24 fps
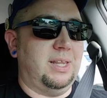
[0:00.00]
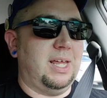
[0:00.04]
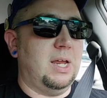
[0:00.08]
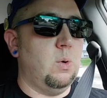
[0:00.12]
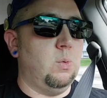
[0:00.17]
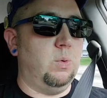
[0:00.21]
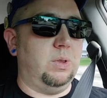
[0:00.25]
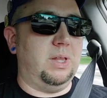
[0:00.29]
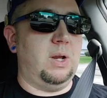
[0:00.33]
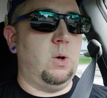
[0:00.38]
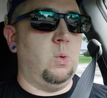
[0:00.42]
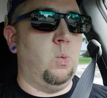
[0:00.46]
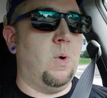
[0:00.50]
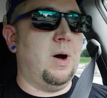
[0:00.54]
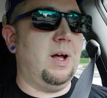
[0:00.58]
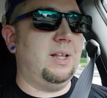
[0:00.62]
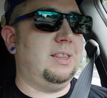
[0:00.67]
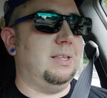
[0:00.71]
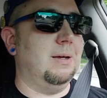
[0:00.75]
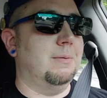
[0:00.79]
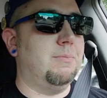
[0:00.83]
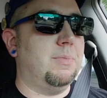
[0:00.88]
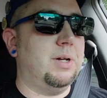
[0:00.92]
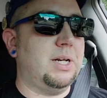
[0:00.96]
They
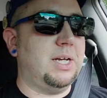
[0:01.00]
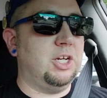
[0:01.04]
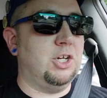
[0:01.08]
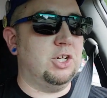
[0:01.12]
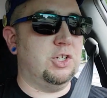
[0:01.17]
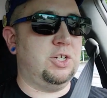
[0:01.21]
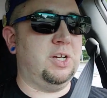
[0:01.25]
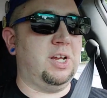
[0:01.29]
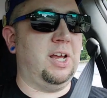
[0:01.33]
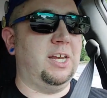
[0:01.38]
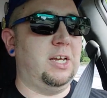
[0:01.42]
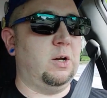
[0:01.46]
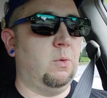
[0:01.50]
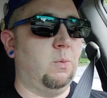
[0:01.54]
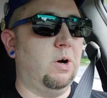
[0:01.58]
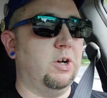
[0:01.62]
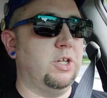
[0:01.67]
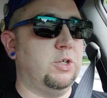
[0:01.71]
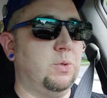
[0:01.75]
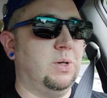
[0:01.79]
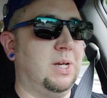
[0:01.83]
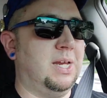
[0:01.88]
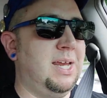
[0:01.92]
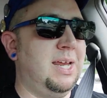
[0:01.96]
want the money just like anywhere
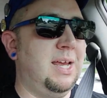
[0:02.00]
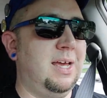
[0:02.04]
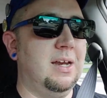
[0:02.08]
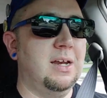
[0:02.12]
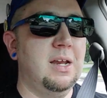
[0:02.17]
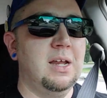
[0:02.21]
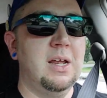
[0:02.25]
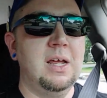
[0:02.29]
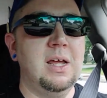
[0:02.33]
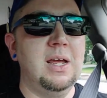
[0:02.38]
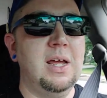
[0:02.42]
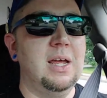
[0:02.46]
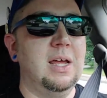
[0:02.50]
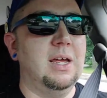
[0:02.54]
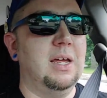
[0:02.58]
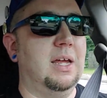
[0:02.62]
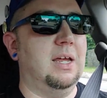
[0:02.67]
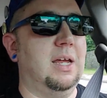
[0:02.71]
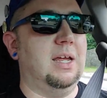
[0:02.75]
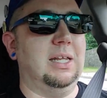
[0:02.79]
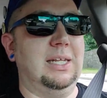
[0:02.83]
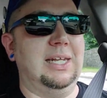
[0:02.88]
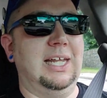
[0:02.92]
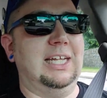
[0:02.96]
else. You can't
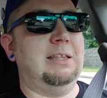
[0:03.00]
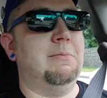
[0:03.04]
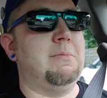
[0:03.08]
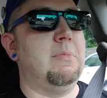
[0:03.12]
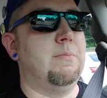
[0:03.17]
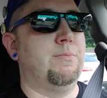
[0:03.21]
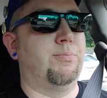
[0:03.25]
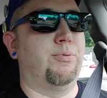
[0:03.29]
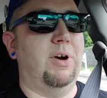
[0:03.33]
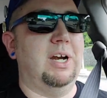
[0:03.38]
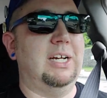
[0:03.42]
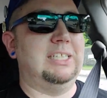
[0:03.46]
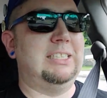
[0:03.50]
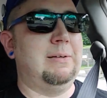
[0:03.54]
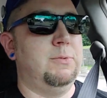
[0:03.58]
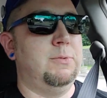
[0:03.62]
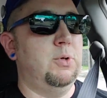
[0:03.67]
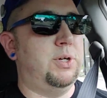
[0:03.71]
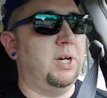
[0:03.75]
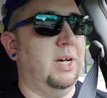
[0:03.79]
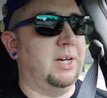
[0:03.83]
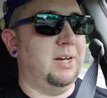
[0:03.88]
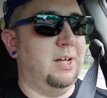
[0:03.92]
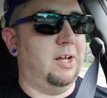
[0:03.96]
let them embrace the
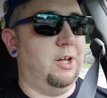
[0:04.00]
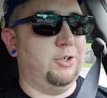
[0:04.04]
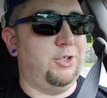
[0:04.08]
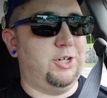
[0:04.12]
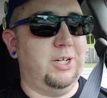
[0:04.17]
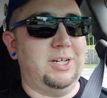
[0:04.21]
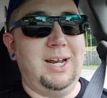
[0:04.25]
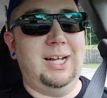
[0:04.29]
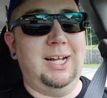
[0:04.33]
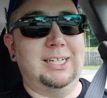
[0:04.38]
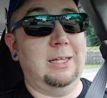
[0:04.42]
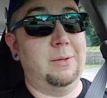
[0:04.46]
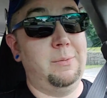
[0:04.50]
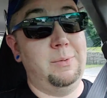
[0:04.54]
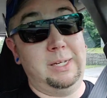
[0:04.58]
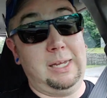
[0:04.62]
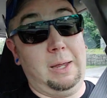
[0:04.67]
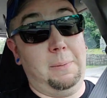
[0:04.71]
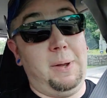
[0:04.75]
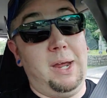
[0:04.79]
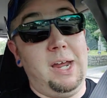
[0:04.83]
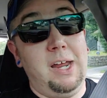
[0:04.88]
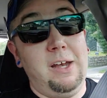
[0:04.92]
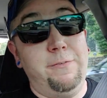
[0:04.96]
new technology and not let them
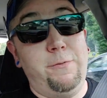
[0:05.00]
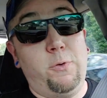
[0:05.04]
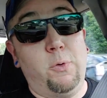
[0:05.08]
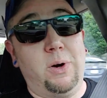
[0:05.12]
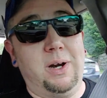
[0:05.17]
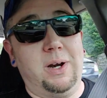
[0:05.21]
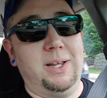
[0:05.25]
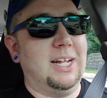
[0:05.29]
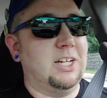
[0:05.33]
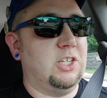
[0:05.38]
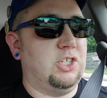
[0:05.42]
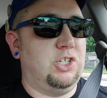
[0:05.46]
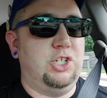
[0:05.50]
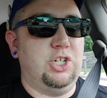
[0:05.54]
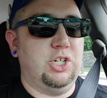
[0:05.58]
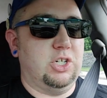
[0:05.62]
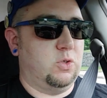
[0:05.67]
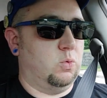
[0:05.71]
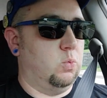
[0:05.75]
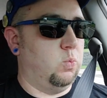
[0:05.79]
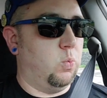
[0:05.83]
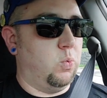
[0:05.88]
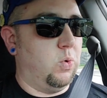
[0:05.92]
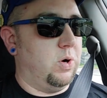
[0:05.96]
get paid for it. That's
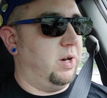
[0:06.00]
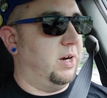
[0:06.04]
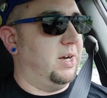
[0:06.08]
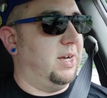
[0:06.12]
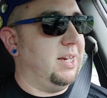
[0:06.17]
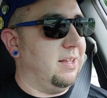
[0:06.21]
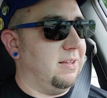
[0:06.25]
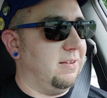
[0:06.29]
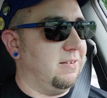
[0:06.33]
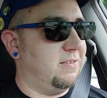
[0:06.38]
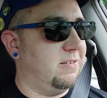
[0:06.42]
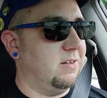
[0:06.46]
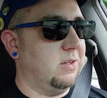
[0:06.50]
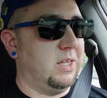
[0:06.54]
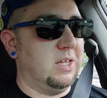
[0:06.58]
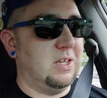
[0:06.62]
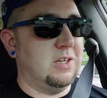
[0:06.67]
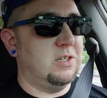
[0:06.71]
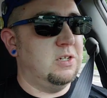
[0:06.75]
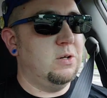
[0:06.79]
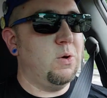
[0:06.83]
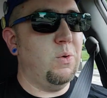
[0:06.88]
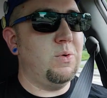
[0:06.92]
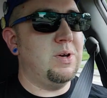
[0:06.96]
just what it is. So
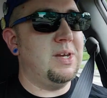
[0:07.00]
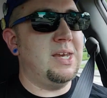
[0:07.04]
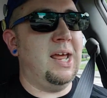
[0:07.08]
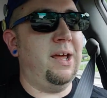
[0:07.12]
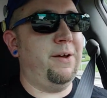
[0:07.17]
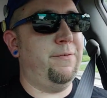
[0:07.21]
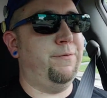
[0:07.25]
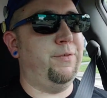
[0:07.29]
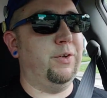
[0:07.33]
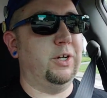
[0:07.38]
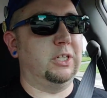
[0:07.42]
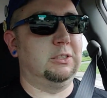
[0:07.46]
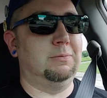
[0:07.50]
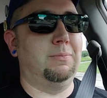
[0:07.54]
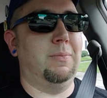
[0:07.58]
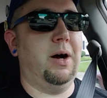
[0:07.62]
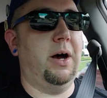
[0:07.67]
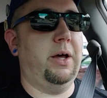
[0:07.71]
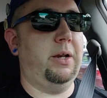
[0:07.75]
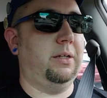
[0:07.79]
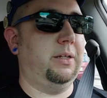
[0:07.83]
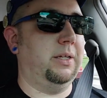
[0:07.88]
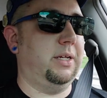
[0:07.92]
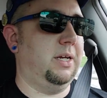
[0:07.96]
there's no Netflix
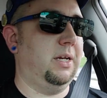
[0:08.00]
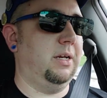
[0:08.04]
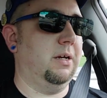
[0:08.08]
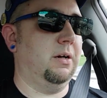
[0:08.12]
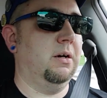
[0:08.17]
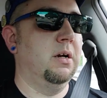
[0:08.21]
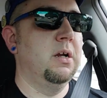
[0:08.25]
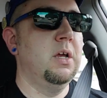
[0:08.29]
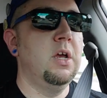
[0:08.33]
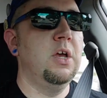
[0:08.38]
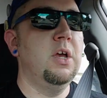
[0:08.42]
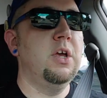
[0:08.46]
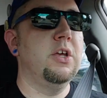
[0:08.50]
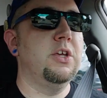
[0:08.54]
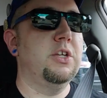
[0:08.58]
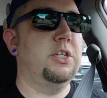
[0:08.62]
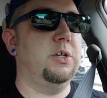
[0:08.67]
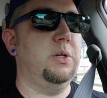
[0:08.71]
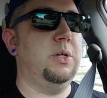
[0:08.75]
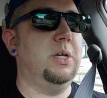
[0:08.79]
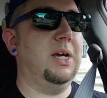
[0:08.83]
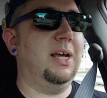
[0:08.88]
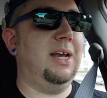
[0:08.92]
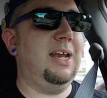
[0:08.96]
model here.
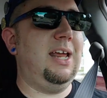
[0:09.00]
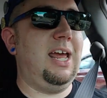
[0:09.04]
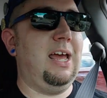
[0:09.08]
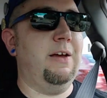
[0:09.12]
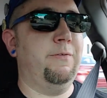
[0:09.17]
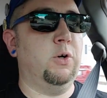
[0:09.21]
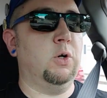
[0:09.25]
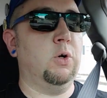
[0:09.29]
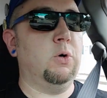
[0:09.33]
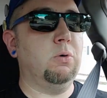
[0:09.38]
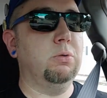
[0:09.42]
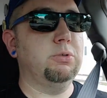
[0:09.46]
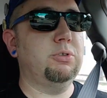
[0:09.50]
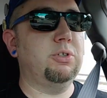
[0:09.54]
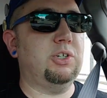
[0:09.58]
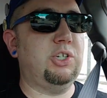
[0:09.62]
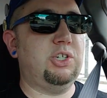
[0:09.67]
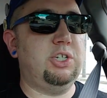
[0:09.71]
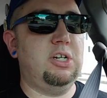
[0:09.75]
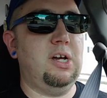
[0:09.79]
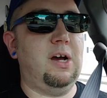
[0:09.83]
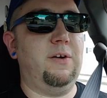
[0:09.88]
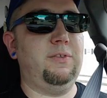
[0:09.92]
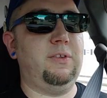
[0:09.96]
So you're going to have older
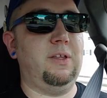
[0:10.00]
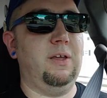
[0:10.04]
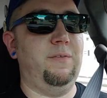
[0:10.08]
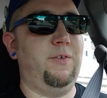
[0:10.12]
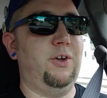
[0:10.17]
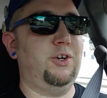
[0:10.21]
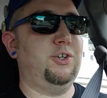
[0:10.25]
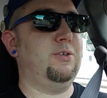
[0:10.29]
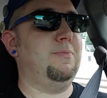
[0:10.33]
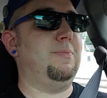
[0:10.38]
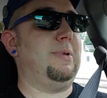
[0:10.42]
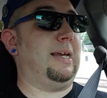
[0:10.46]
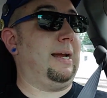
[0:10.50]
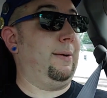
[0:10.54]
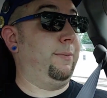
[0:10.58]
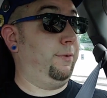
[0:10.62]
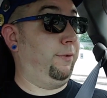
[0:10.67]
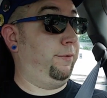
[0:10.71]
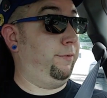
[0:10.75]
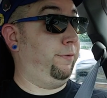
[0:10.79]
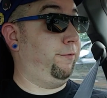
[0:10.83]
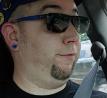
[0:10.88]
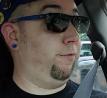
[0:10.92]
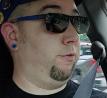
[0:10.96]
stuff that eventually
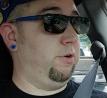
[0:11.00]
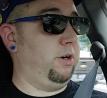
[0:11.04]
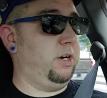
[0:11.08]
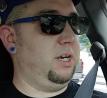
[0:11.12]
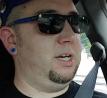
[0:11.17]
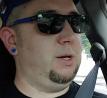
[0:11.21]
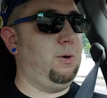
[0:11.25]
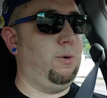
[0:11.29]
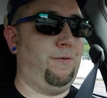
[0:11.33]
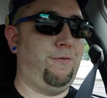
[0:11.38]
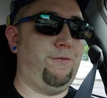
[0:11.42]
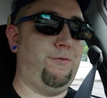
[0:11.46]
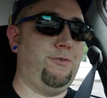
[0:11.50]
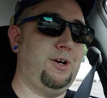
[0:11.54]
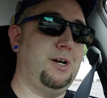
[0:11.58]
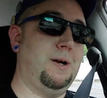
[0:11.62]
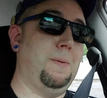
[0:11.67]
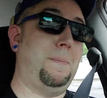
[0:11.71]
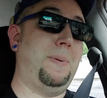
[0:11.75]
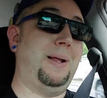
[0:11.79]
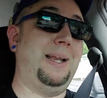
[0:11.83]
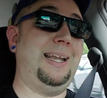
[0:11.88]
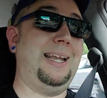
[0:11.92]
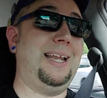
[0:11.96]
becomes free or free
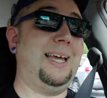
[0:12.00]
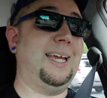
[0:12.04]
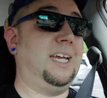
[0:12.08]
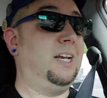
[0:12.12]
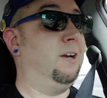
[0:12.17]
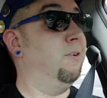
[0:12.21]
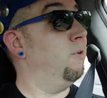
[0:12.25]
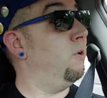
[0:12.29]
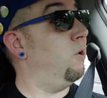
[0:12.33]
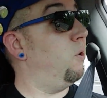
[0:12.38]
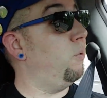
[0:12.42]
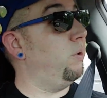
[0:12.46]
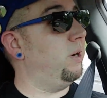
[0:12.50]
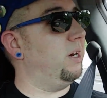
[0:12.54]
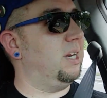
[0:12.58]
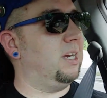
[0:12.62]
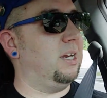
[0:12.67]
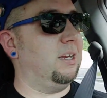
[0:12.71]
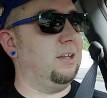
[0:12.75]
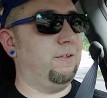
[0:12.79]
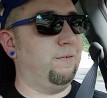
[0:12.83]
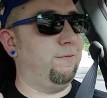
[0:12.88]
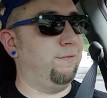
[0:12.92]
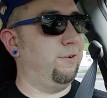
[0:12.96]
to play. You don't own it,
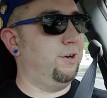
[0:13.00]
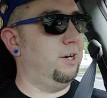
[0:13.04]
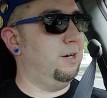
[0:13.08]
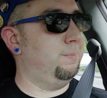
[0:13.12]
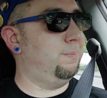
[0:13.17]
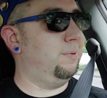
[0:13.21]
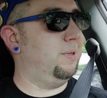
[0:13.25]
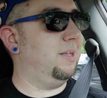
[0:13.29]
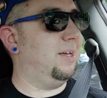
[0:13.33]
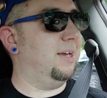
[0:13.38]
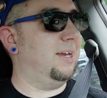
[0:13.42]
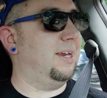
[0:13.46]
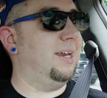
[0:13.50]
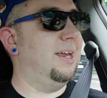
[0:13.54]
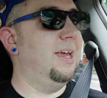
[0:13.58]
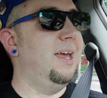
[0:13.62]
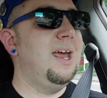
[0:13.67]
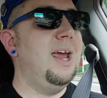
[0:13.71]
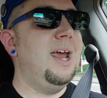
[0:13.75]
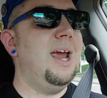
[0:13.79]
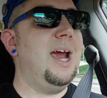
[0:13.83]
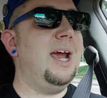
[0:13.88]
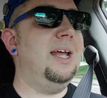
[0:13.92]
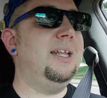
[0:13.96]
it's free to play.
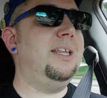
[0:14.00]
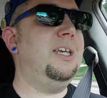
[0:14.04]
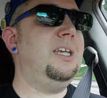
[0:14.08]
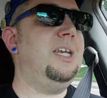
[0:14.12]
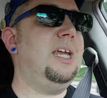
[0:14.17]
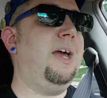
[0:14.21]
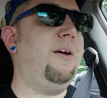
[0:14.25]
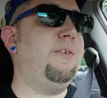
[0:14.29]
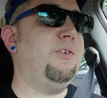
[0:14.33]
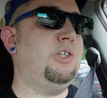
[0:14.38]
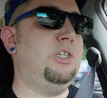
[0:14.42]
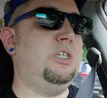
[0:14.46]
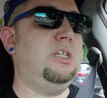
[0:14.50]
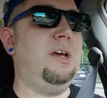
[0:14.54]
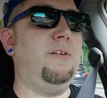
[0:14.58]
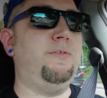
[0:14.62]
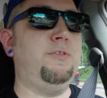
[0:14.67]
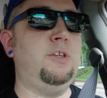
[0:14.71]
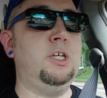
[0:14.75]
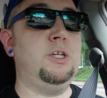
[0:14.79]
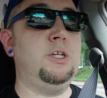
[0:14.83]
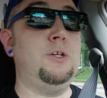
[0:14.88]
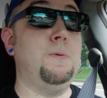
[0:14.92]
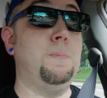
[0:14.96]
And then you have stuff
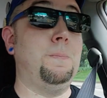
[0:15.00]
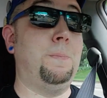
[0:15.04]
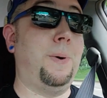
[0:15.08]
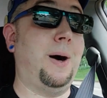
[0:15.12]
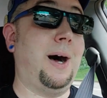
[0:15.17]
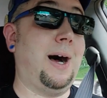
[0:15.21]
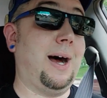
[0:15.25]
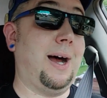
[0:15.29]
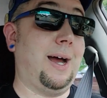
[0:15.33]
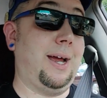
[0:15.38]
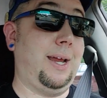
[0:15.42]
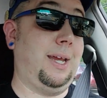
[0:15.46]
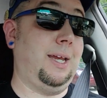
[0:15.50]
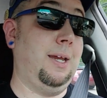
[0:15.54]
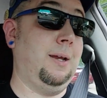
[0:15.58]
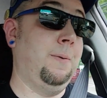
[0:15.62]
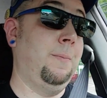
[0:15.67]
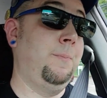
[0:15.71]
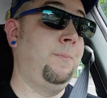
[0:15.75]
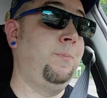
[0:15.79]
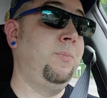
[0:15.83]
that you buy.